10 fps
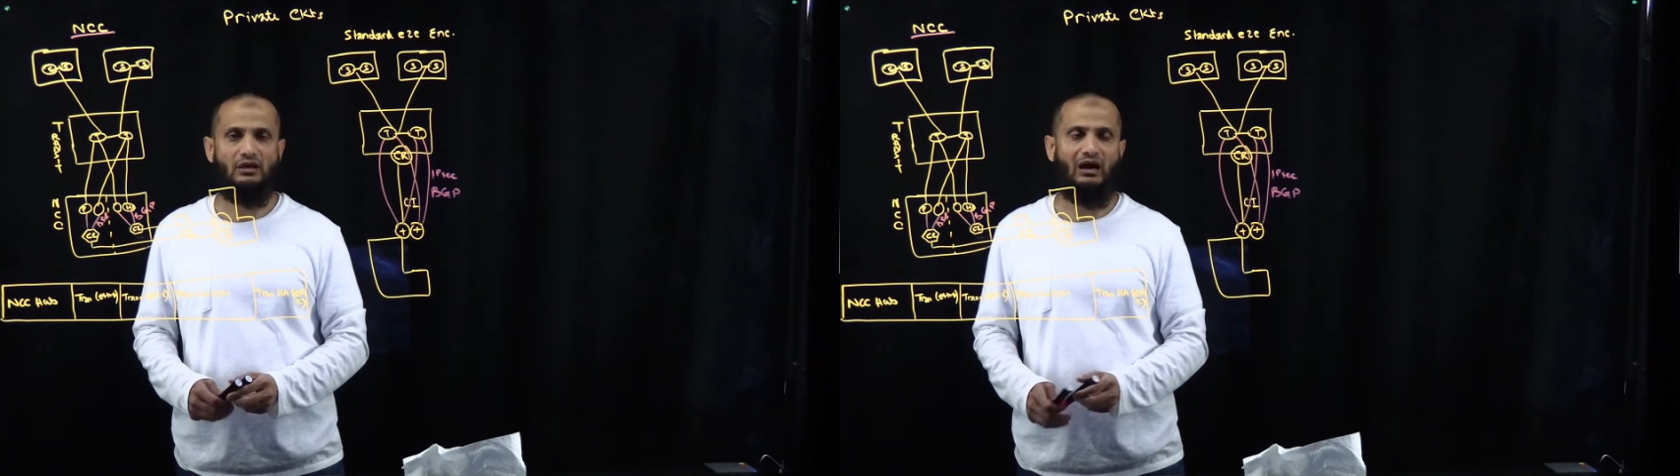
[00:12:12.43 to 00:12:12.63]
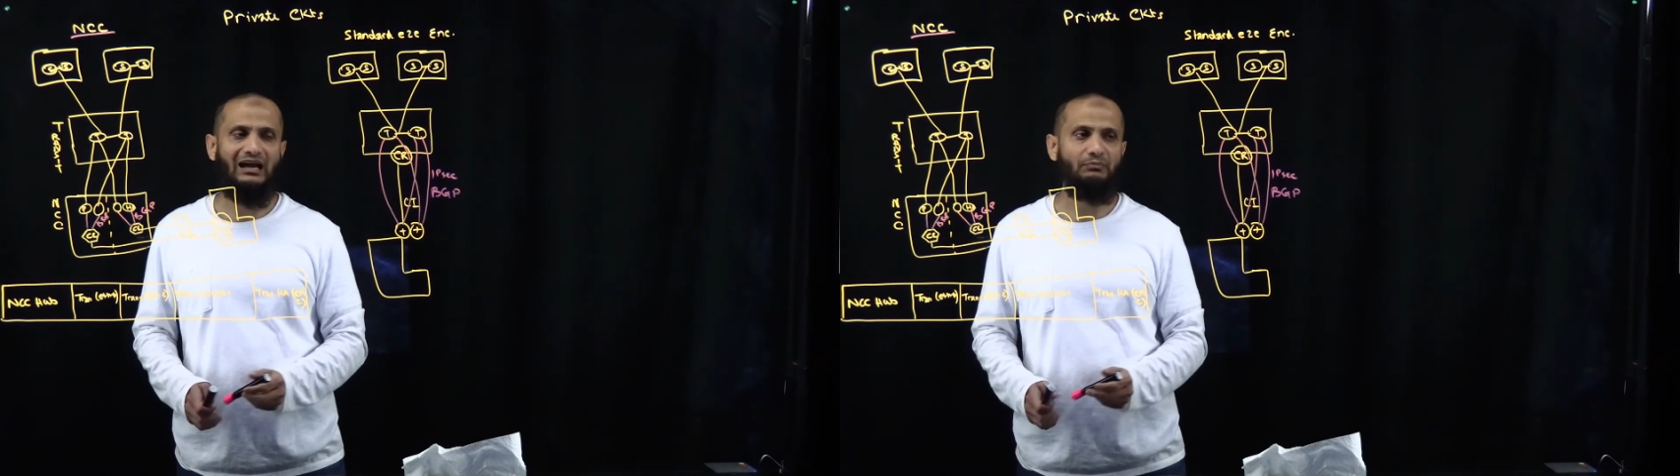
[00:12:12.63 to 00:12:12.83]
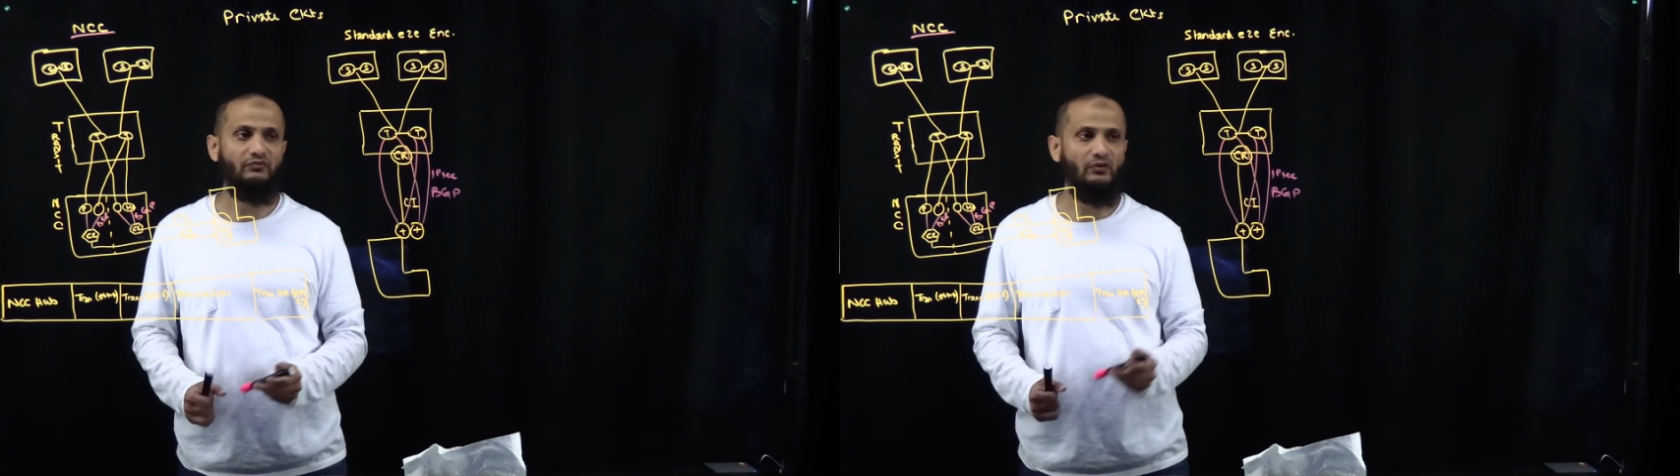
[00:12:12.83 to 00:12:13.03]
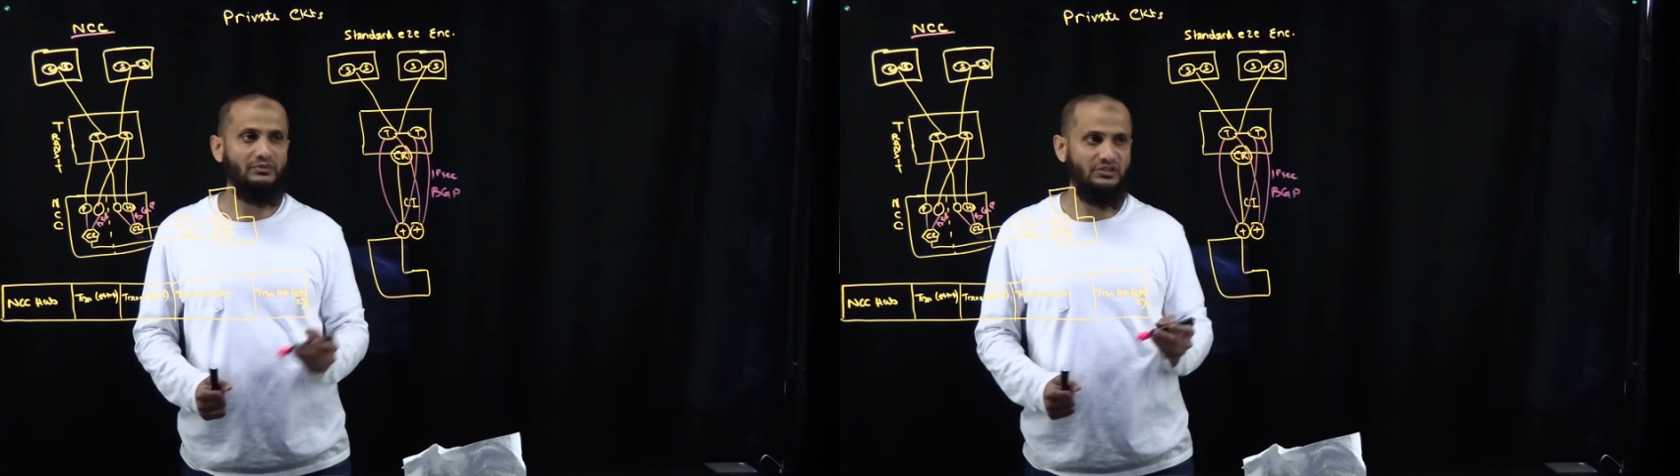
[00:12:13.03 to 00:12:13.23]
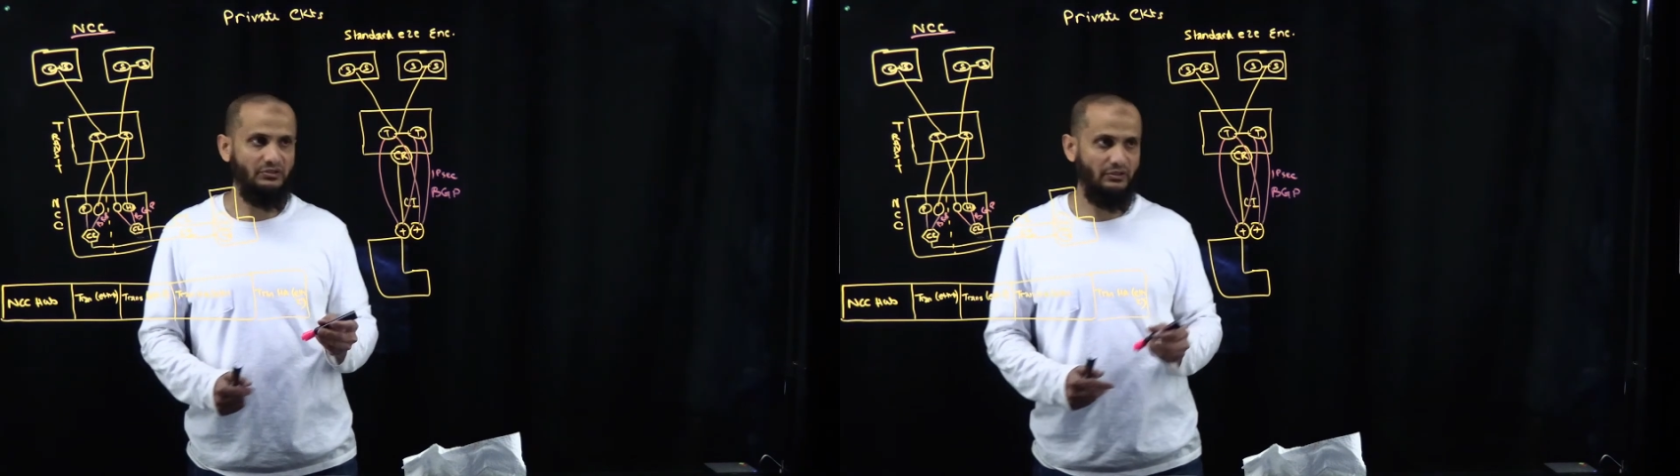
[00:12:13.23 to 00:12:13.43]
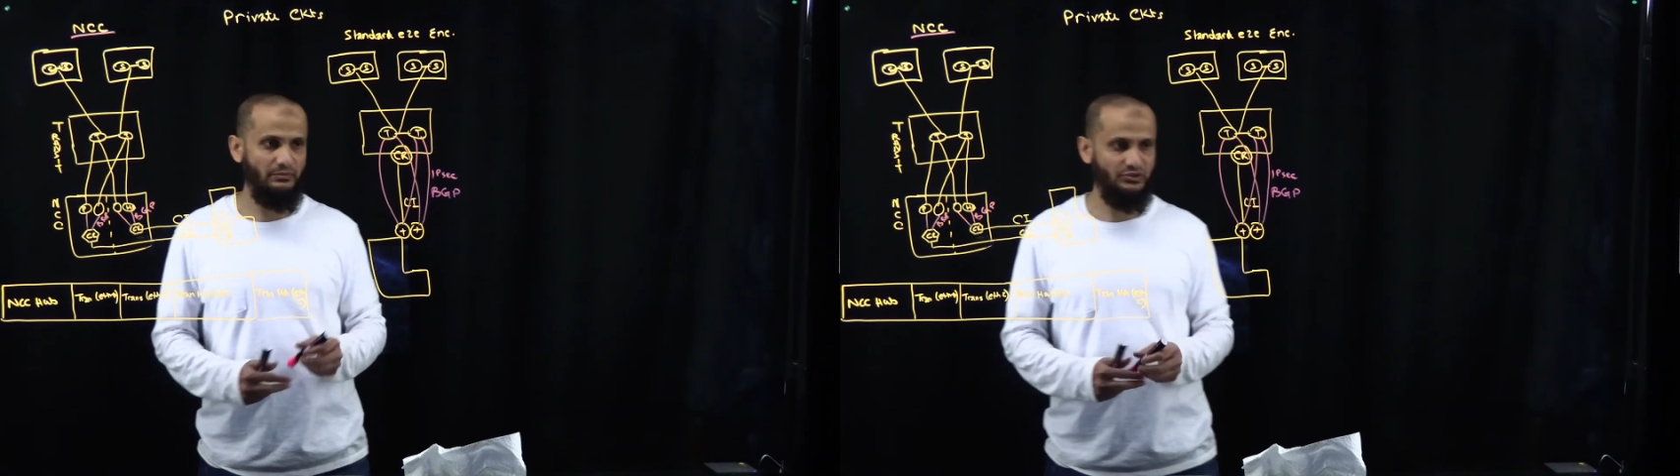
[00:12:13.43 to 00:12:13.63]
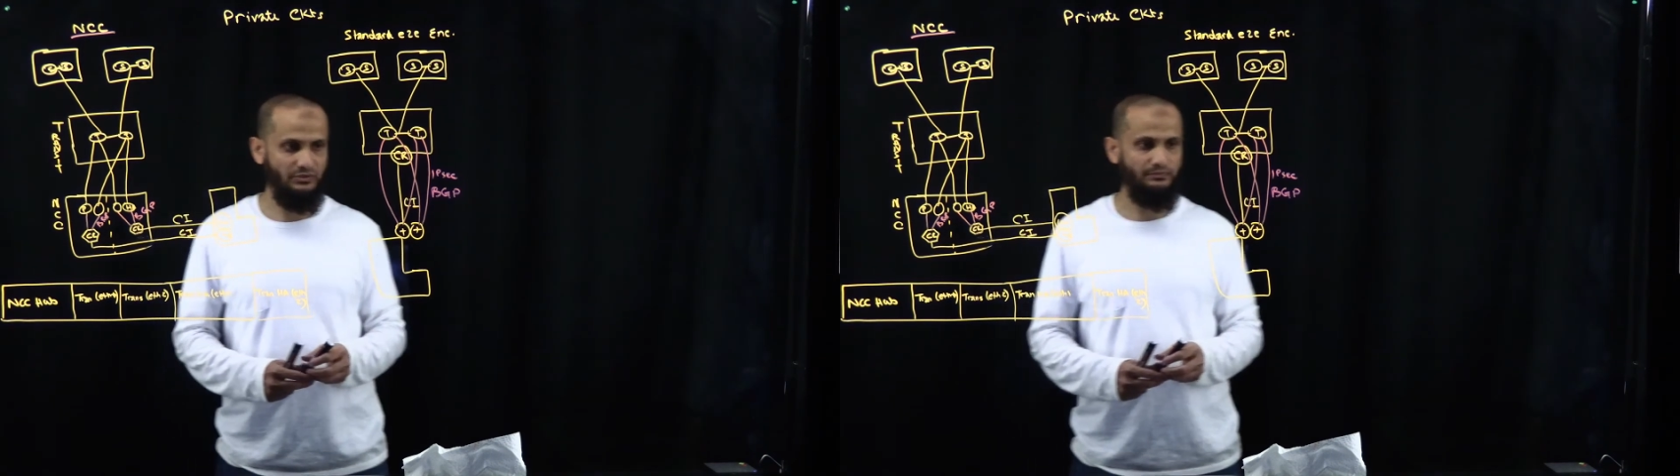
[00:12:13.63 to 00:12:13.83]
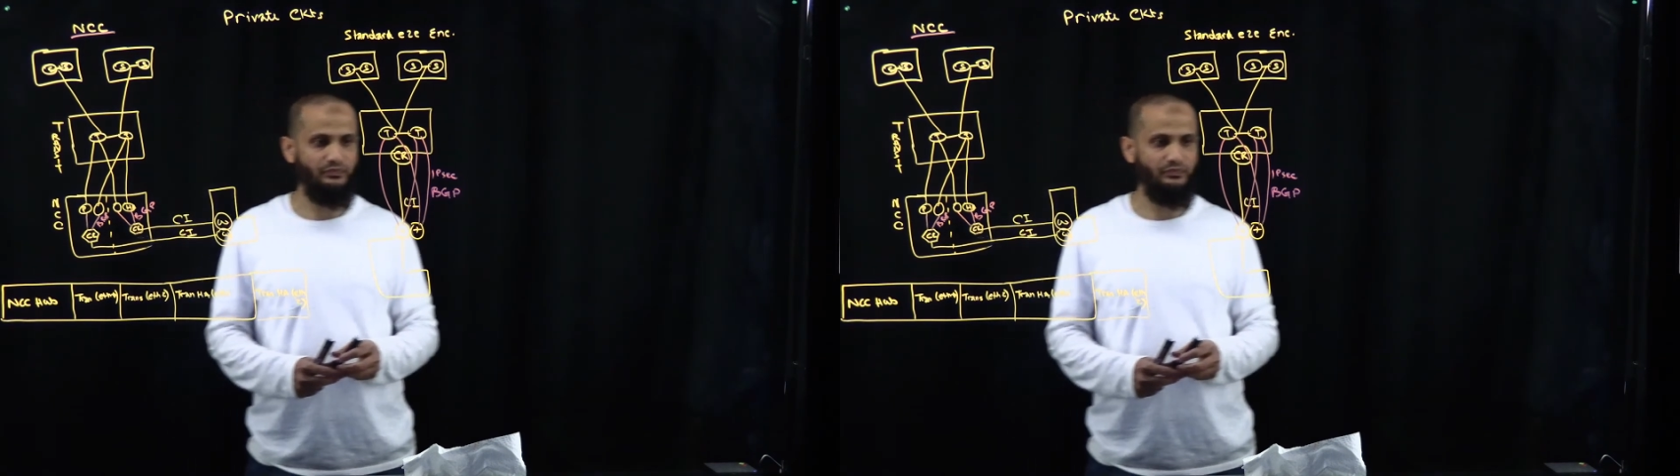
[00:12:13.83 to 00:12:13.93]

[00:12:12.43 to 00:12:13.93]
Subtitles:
high-performance encryption.